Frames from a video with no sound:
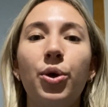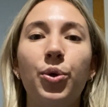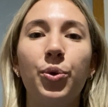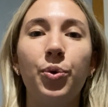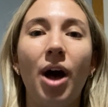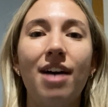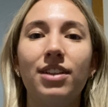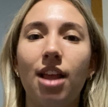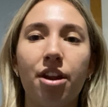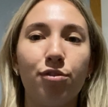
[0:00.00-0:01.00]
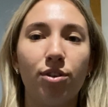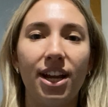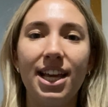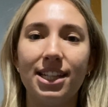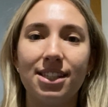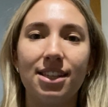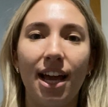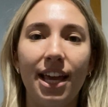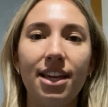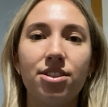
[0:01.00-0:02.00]
who have a lot of great
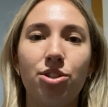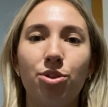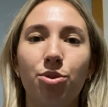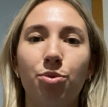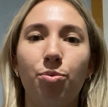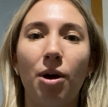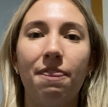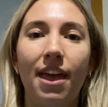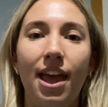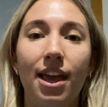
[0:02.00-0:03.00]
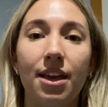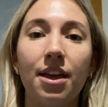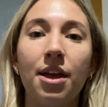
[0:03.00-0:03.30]
insight to what they